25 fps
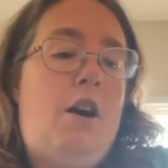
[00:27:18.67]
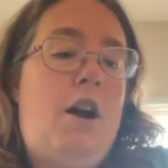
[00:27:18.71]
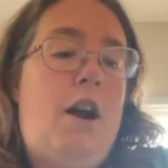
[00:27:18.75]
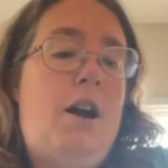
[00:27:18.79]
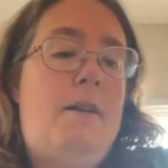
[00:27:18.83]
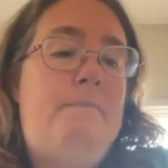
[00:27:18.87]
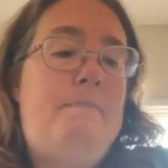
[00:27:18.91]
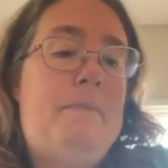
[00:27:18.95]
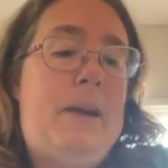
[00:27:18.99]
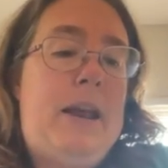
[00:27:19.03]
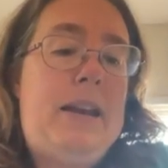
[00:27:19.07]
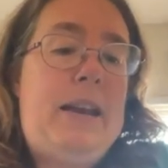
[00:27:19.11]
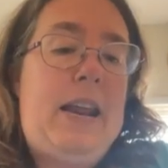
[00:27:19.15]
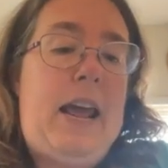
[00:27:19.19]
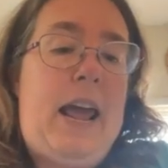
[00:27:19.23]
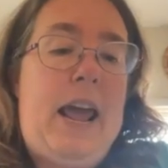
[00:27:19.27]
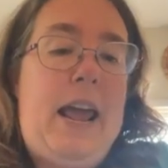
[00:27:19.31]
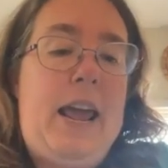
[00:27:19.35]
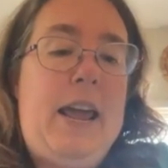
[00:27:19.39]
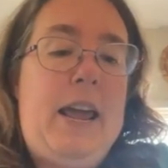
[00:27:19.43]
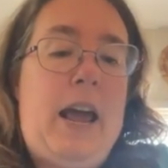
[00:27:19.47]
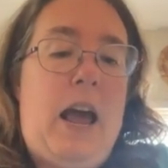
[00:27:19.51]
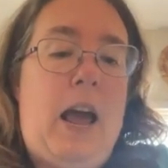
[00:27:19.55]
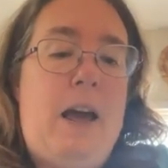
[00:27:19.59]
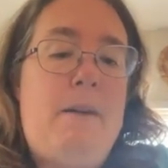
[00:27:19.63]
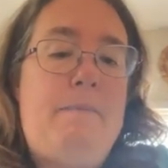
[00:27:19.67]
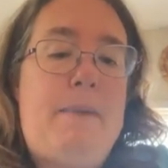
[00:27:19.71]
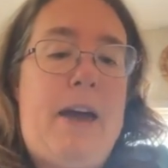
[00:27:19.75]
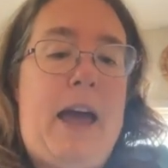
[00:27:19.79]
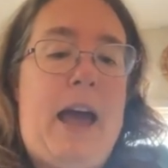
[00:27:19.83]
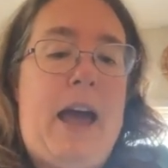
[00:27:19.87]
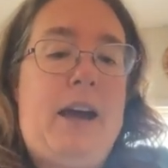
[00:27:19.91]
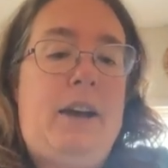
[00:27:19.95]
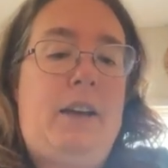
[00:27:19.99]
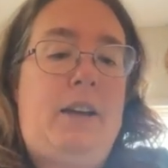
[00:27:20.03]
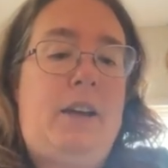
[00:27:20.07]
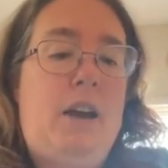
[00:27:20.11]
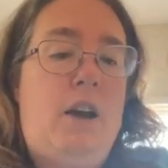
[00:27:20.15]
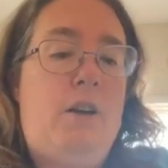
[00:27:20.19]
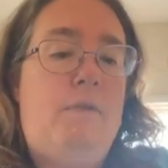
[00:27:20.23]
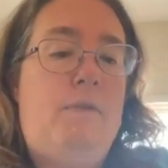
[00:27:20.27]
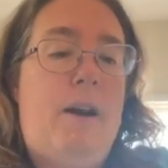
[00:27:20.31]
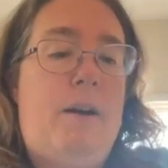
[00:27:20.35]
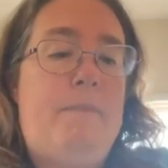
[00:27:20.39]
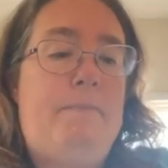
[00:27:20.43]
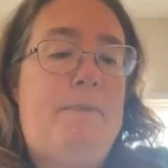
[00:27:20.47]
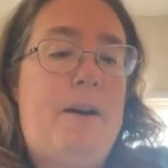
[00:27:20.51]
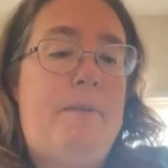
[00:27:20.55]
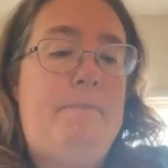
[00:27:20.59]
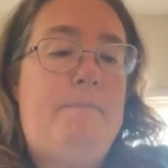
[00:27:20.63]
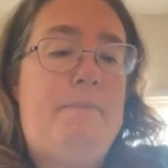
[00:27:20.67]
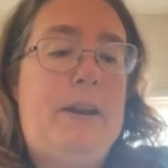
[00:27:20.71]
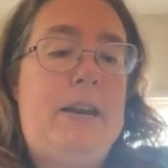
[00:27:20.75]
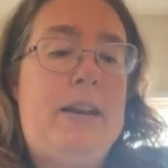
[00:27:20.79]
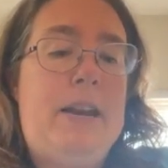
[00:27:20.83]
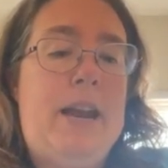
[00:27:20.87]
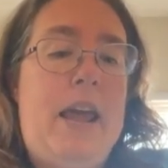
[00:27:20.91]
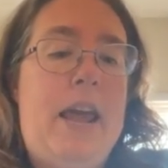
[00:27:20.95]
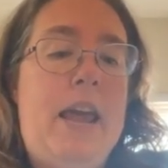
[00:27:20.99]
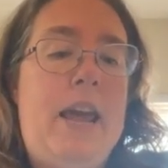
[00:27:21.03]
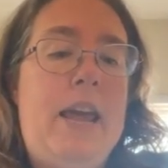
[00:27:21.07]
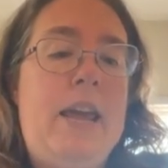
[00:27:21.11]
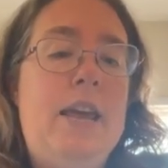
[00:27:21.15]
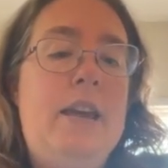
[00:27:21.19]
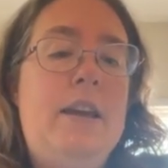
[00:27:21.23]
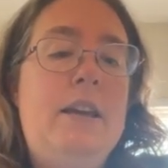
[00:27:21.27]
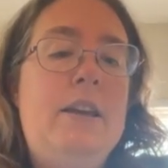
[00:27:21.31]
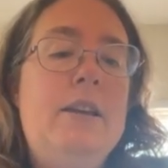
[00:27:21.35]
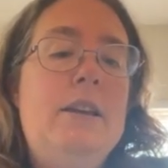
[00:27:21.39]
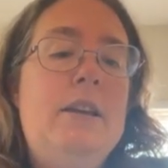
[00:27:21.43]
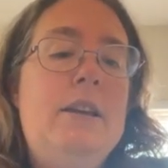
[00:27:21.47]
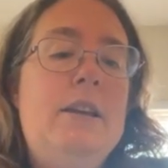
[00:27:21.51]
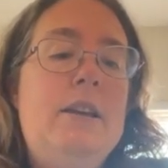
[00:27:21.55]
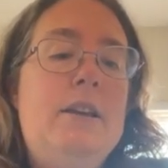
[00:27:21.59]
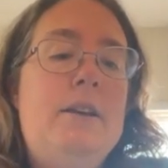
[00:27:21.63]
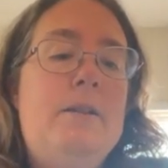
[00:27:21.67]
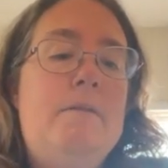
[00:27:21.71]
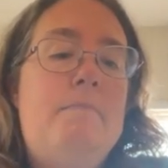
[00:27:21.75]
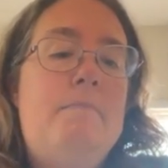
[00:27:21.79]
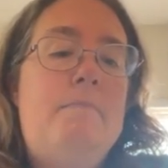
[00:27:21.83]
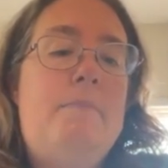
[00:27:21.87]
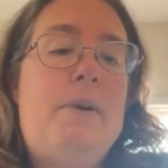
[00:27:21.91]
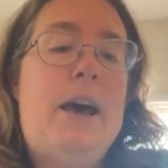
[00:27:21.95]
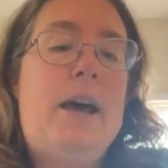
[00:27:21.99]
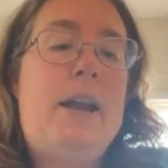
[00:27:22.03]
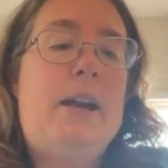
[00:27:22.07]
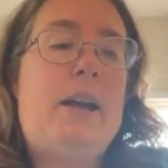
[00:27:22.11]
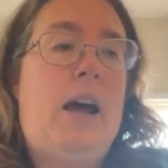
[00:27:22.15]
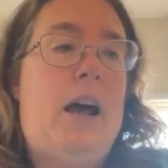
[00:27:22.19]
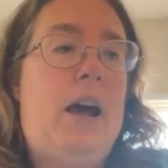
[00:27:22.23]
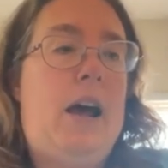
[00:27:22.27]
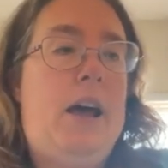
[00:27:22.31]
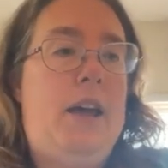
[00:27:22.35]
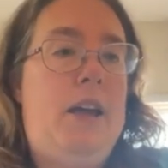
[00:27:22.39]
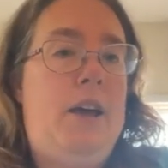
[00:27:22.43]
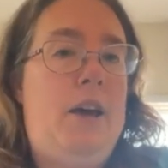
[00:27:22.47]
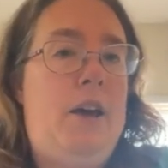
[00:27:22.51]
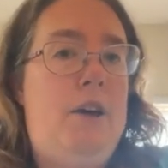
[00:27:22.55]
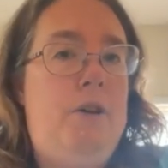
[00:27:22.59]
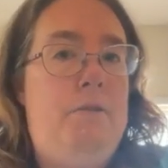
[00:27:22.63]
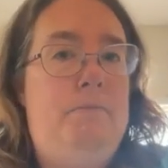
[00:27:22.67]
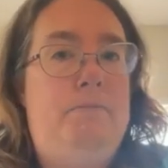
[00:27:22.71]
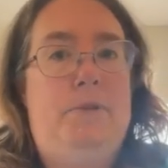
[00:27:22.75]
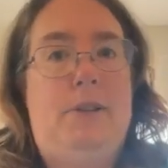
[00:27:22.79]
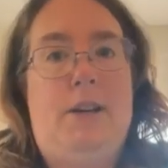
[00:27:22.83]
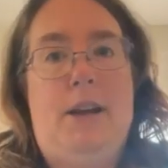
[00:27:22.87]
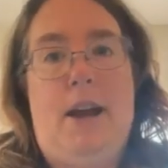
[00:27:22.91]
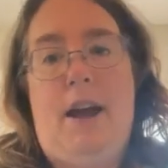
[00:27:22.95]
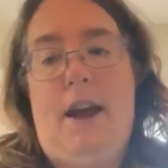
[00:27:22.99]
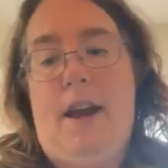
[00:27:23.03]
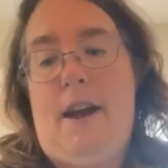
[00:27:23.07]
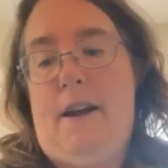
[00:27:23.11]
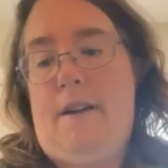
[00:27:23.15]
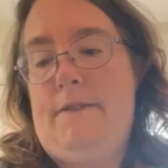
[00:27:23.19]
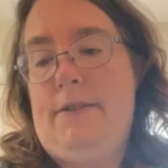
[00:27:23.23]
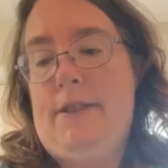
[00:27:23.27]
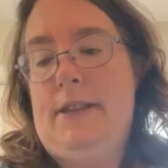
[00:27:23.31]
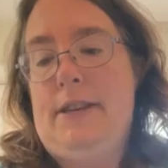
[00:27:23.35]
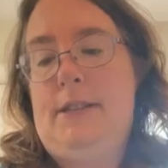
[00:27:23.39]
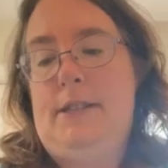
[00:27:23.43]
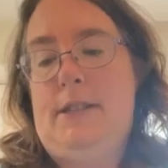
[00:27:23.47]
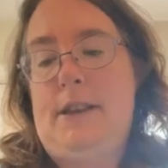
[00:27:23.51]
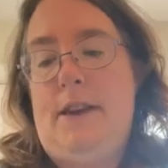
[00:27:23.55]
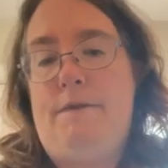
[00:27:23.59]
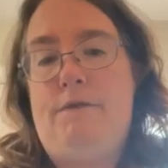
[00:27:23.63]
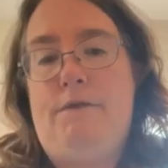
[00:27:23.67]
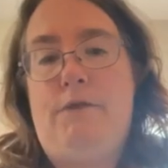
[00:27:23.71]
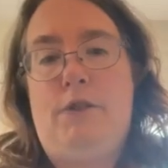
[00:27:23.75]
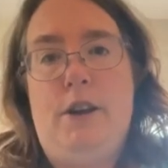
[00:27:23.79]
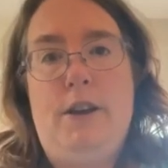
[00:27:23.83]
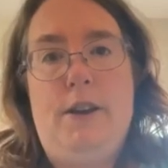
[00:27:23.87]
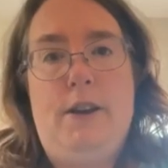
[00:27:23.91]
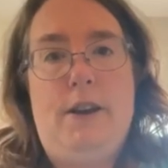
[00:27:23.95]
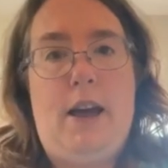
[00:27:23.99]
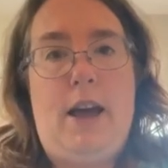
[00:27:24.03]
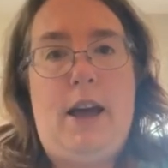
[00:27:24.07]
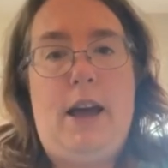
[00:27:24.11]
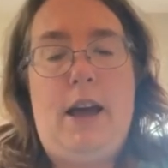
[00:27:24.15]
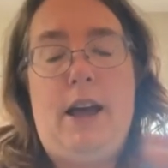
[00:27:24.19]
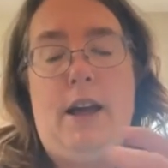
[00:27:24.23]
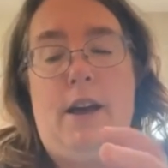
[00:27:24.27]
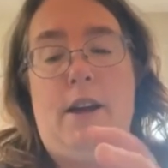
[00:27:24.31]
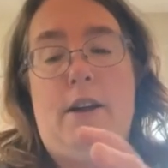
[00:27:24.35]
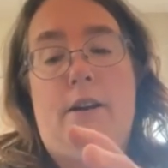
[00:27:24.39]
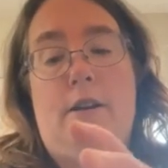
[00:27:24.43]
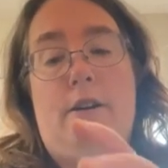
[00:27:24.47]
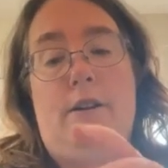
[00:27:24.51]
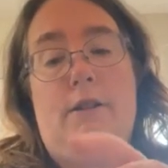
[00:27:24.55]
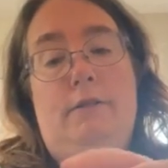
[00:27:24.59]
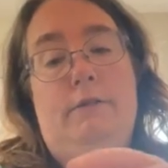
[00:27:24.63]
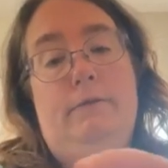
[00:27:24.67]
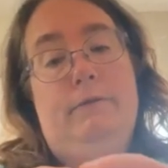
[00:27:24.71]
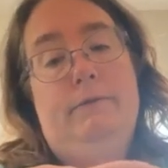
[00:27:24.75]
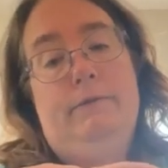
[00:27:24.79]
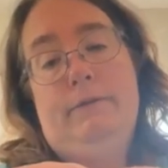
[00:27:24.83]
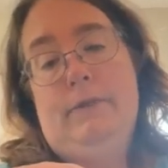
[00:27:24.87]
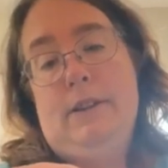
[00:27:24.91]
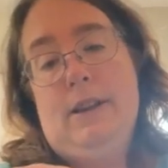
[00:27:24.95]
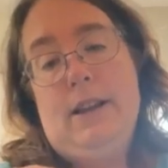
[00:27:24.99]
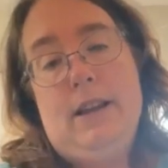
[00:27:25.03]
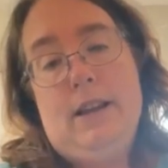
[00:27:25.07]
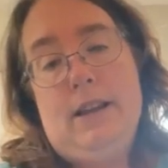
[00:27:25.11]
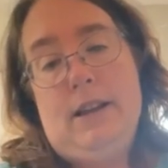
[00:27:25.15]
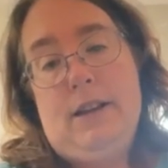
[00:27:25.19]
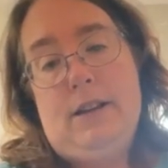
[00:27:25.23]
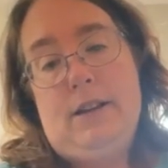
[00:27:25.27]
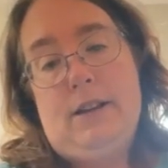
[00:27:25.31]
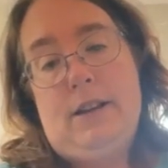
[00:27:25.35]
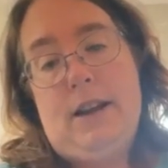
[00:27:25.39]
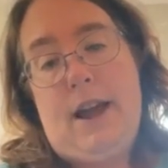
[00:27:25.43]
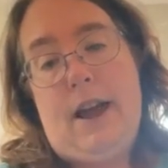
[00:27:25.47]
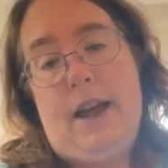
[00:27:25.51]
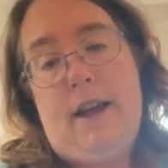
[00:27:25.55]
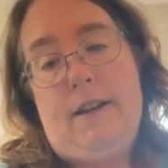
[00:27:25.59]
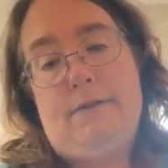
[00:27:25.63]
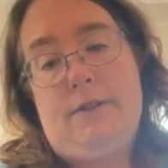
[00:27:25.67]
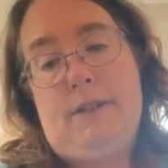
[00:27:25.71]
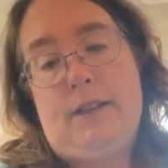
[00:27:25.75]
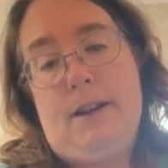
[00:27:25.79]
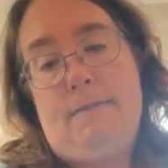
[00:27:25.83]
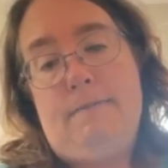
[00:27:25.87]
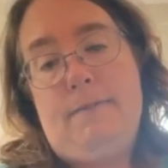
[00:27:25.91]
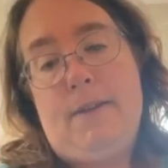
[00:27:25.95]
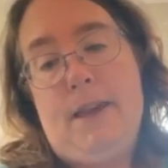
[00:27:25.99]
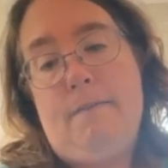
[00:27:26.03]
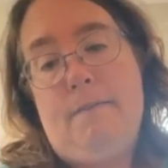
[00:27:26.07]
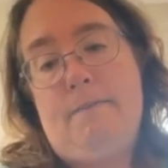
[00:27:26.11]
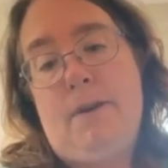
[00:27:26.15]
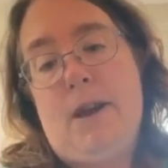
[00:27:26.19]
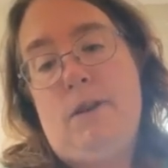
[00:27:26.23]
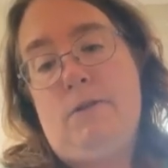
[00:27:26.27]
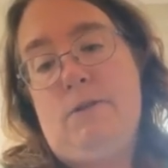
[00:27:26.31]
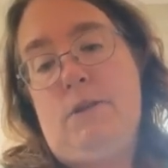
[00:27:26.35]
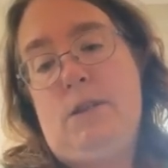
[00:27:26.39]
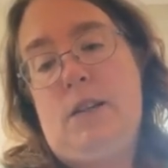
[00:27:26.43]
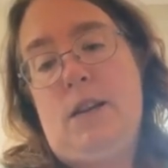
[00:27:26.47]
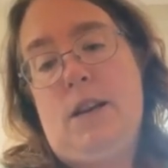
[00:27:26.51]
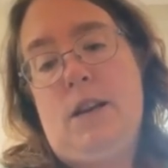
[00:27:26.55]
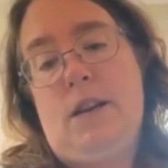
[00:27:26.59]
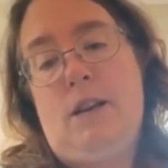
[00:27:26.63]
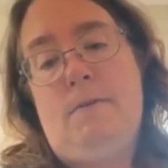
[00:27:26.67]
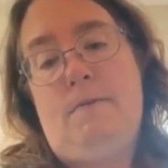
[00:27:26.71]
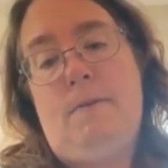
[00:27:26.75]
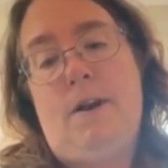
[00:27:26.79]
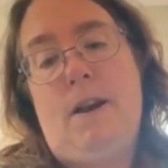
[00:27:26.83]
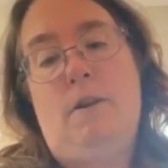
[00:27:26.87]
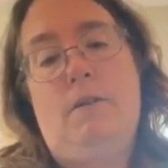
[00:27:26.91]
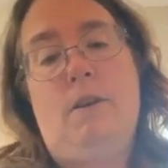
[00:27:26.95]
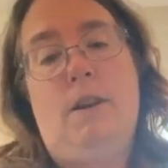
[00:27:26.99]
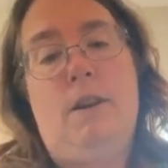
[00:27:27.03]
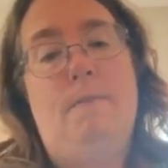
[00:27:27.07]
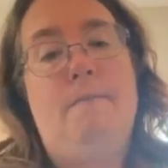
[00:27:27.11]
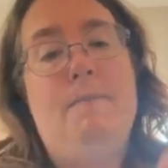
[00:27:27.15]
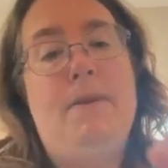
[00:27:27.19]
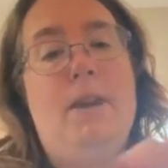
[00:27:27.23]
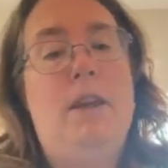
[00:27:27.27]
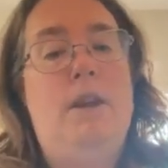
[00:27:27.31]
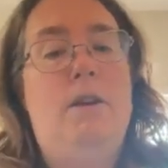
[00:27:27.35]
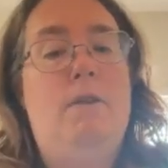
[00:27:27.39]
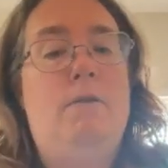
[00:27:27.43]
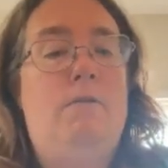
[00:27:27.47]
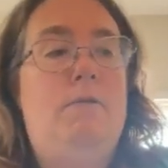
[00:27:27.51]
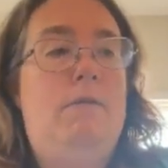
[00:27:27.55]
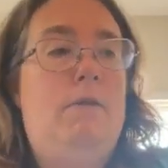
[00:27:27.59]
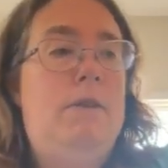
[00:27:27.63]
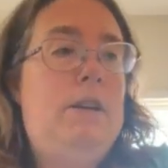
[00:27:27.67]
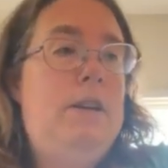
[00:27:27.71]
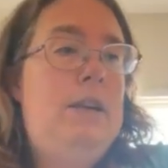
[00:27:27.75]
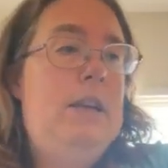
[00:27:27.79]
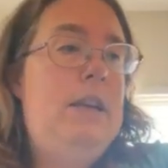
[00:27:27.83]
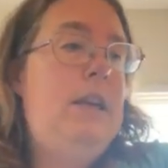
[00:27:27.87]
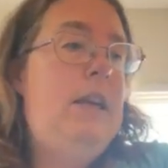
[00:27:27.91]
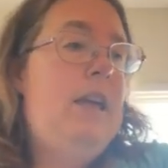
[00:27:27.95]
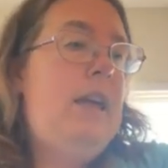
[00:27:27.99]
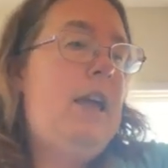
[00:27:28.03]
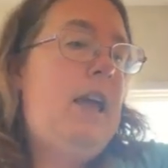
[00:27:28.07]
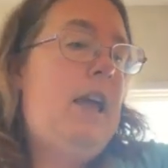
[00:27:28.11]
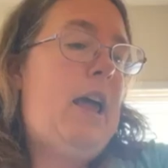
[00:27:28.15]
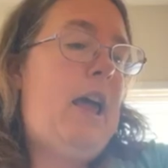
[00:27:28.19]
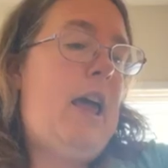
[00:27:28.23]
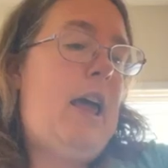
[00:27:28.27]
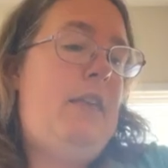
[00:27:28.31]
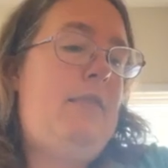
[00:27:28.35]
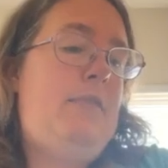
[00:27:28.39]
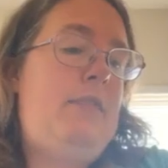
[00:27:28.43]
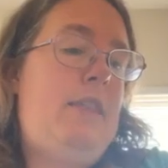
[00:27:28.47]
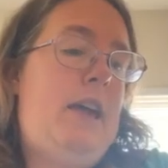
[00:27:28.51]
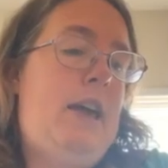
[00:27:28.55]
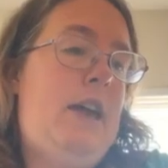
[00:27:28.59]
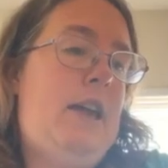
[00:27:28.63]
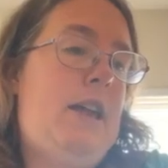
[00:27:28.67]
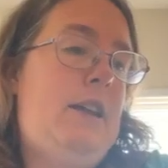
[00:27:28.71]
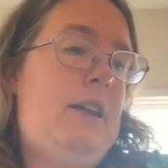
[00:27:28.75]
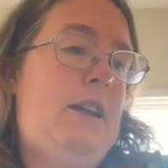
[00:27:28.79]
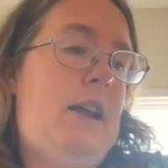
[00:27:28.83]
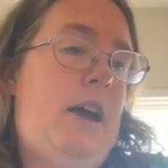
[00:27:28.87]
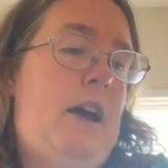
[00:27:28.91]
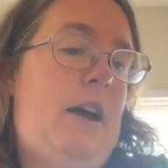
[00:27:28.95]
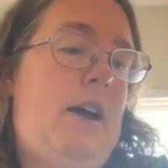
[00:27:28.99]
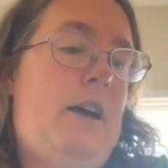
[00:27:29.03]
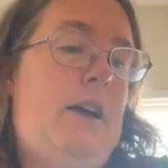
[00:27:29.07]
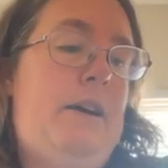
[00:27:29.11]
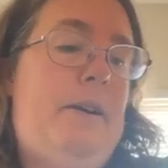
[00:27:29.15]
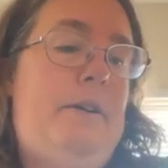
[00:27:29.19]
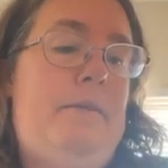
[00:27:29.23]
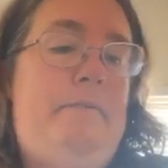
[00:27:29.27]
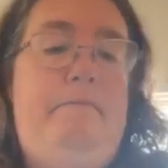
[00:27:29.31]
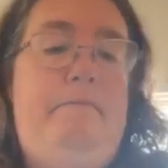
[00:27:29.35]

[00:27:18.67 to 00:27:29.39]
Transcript: On Monday. I'm at Co-op on Monday, but I hope to have this up for you guys, or to have something posted to welcome you. And then